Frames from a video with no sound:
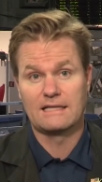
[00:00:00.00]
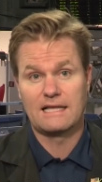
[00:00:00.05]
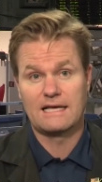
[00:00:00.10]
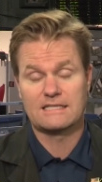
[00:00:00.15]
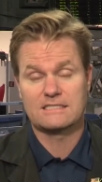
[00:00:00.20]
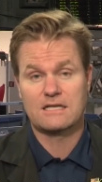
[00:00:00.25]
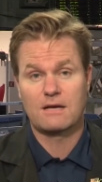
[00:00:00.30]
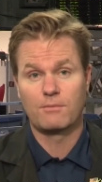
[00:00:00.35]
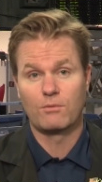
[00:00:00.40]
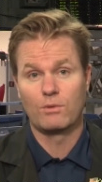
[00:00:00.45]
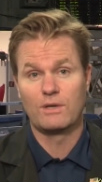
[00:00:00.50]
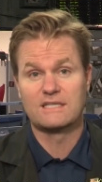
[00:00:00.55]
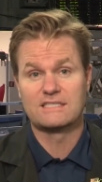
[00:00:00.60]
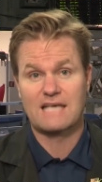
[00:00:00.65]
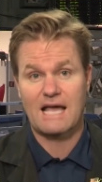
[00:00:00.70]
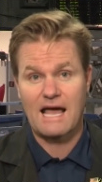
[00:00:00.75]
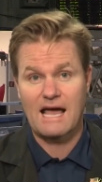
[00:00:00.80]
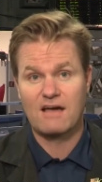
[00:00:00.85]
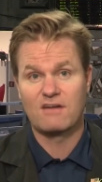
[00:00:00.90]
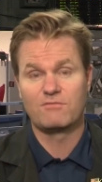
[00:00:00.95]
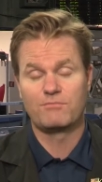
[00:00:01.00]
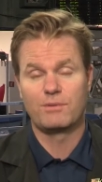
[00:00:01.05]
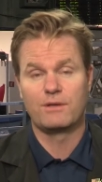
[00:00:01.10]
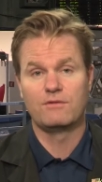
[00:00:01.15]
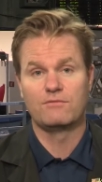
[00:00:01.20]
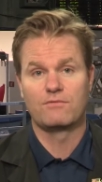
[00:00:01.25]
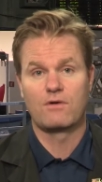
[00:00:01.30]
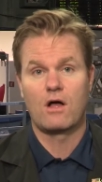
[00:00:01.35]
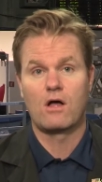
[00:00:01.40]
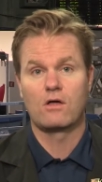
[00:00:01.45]
Last couple weeks have
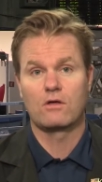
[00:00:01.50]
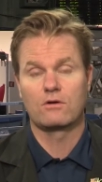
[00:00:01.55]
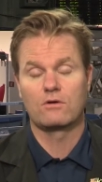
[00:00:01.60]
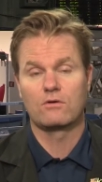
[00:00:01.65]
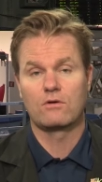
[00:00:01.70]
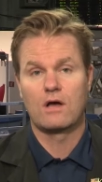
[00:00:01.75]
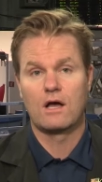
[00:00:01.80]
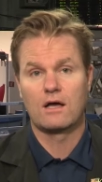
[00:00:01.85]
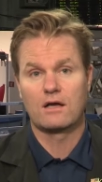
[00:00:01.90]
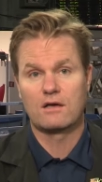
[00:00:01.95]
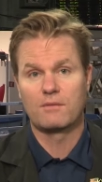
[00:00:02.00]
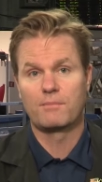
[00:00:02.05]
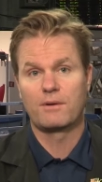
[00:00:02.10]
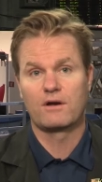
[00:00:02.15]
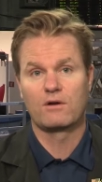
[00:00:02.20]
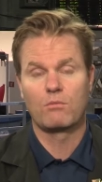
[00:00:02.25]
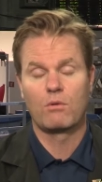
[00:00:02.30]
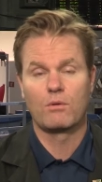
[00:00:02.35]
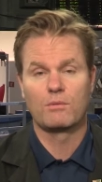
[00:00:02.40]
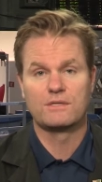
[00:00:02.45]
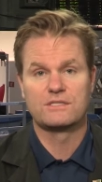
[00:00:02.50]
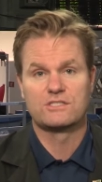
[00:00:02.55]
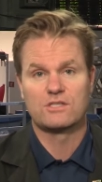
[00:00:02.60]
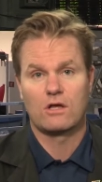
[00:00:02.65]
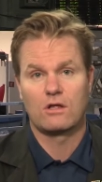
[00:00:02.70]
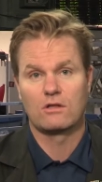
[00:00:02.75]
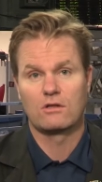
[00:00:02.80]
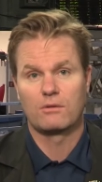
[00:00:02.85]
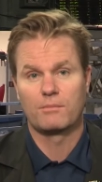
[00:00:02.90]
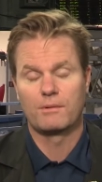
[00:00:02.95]
been volatile uh, compared to what we
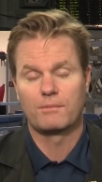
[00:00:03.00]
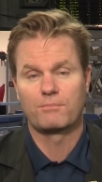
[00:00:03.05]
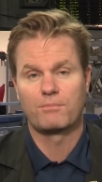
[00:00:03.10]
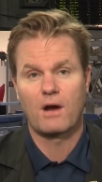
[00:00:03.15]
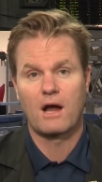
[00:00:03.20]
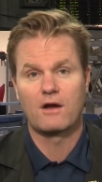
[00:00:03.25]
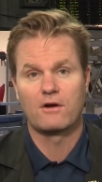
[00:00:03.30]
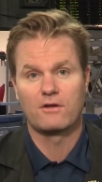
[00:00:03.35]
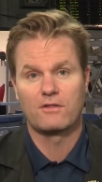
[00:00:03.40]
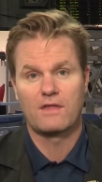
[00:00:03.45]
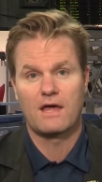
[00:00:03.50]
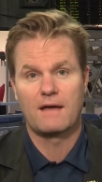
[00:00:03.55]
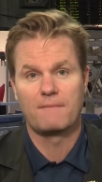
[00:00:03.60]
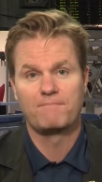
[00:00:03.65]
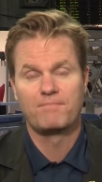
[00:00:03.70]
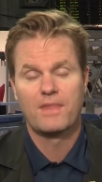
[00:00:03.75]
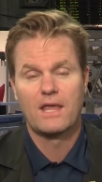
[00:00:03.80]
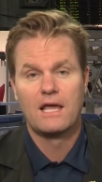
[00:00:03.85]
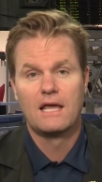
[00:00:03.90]
saw a little bit prior to that.